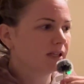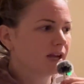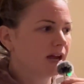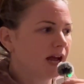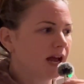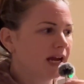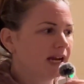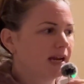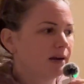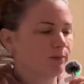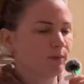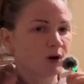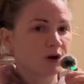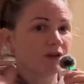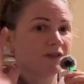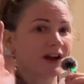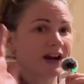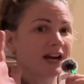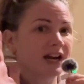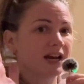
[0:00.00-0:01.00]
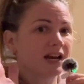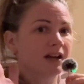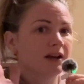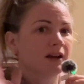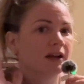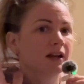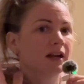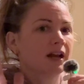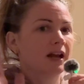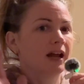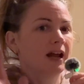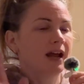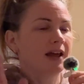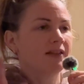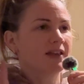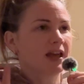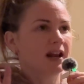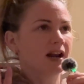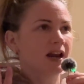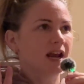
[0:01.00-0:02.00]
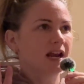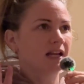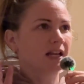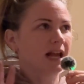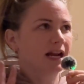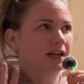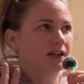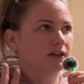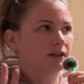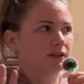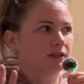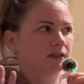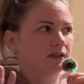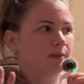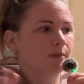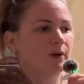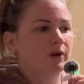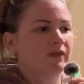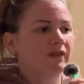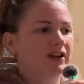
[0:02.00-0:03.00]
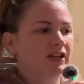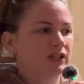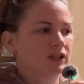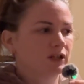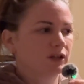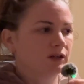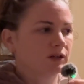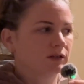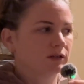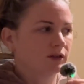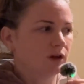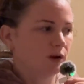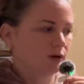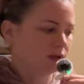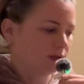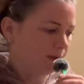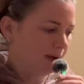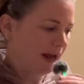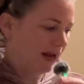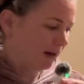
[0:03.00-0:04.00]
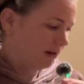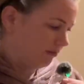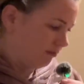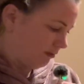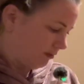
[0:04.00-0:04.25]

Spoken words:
I get motivated and then the motivation goes away.